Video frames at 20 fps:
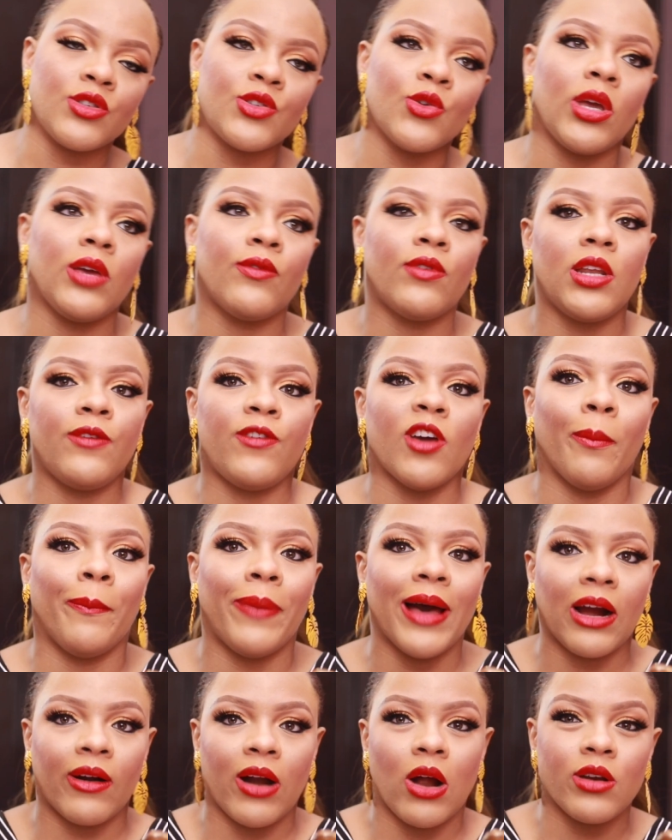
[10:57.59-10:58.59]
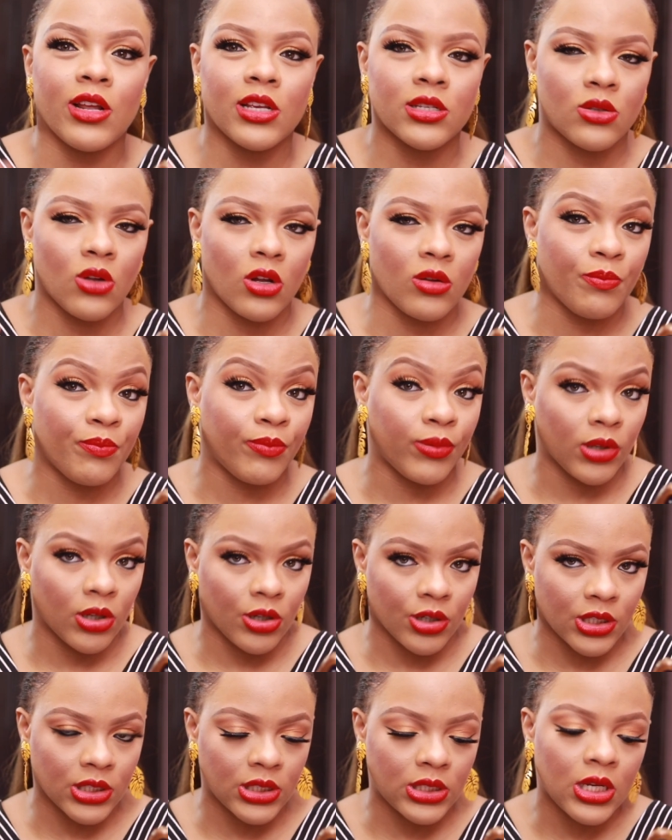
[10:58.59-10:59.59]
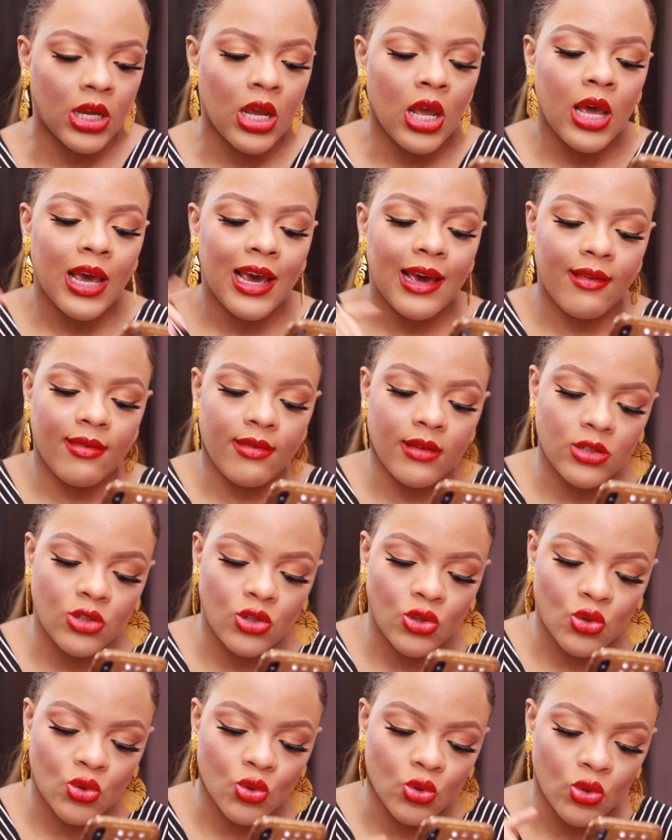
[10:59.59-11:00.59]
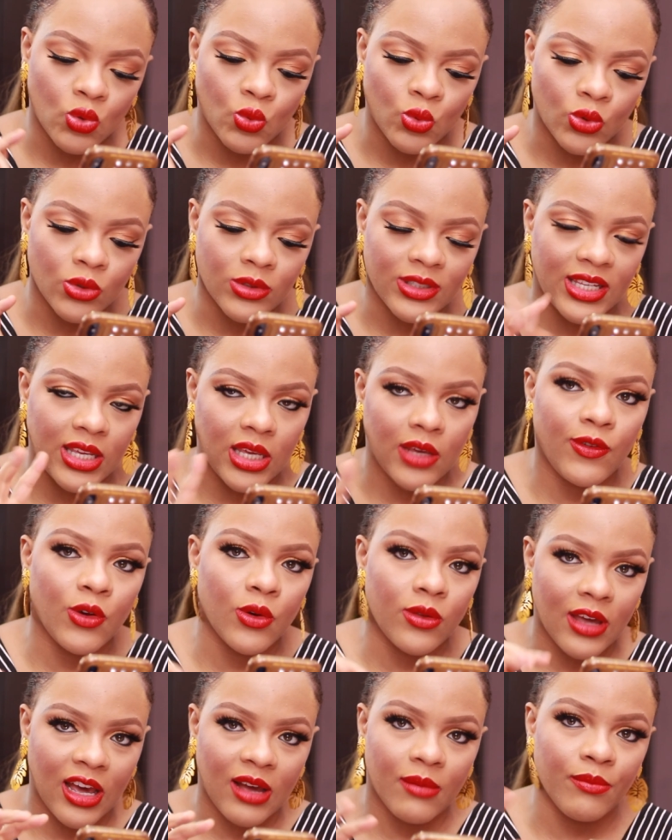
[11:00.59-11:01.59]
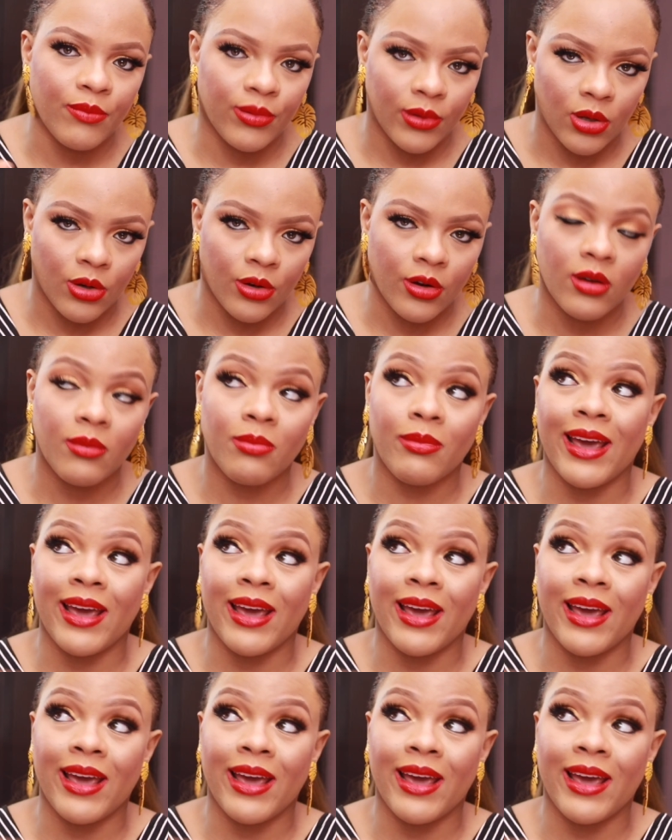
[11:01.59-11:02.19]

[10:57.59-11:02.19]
So even if your background is not blurred, this tool will give you that blur.